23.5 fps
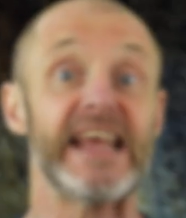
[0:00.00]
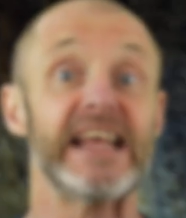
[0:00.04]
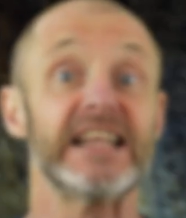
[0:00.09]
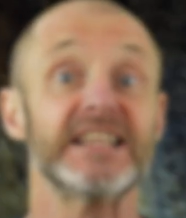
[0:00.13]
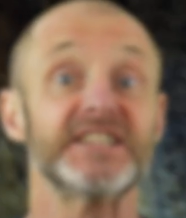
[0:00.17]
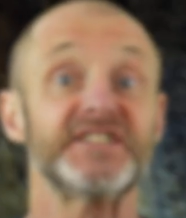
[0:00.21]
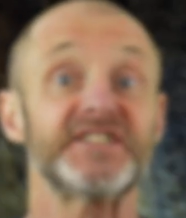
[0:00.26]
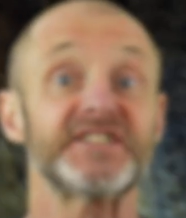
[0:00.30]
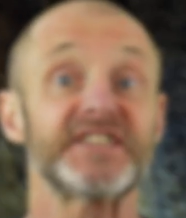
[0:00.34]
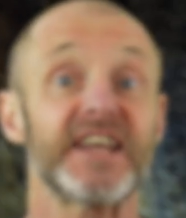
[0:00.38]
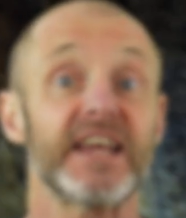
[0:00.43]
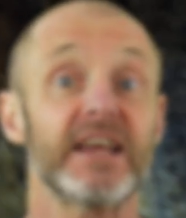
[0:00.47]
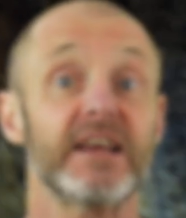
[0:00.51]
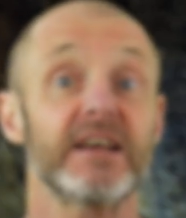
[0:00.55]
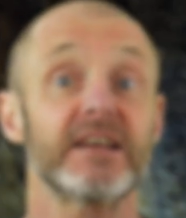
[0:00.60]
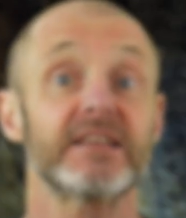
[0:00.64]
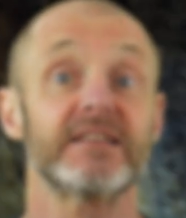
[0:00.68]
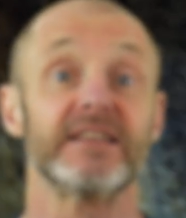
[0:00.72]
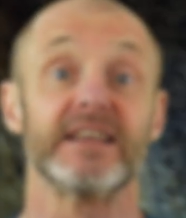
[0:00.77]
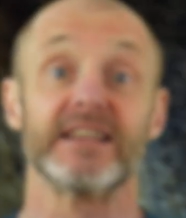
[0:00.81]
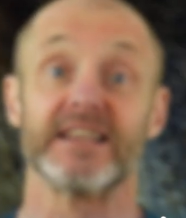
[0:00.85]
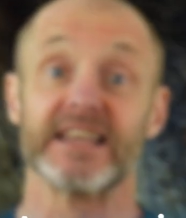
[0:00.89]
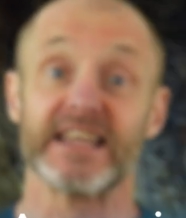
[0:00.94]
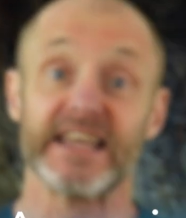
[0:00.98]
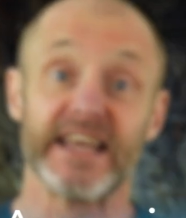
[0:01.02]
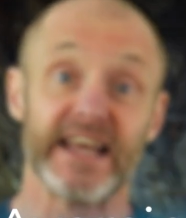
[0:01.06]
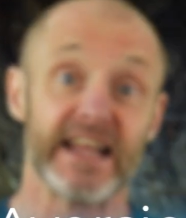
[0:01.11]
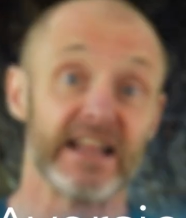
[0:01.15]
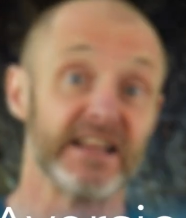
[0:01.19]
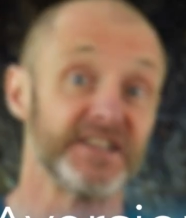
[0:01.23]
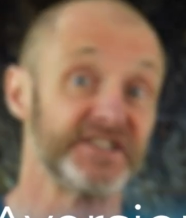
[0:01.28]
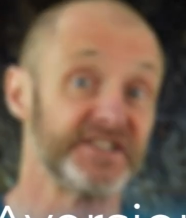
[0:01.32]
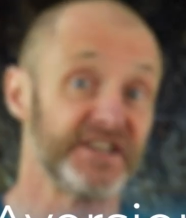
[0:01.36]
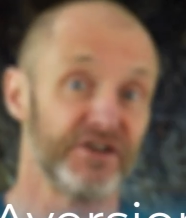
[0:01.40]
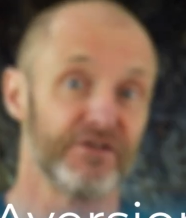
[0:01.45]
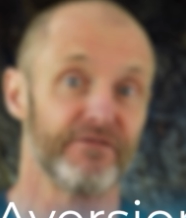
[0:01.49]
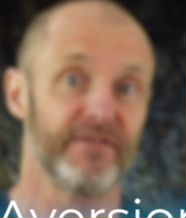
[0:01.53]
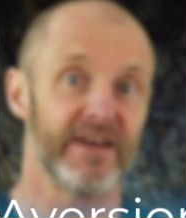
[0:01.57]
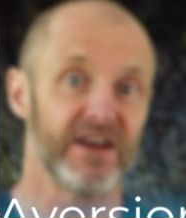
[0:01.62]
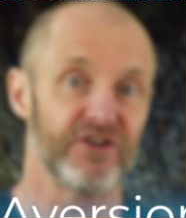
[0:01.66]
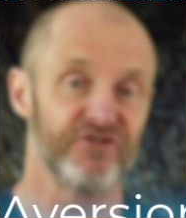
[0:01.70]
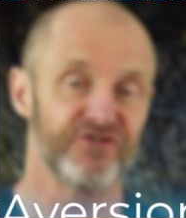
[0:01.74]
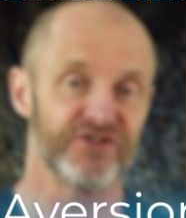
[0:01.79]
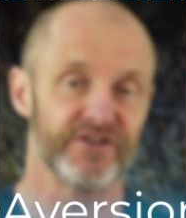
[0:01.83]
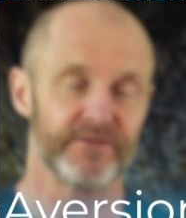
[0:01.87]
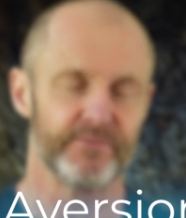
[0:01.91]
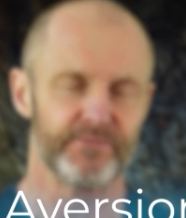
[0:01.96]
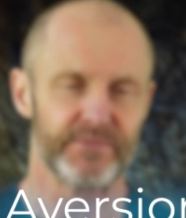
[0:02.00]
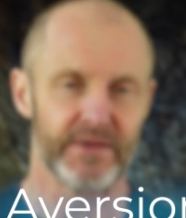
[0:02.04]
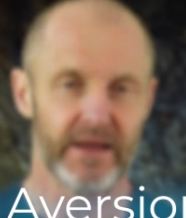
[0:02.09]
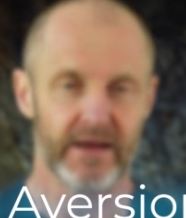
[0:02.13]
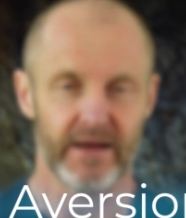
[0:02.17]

instinct that kills innovation.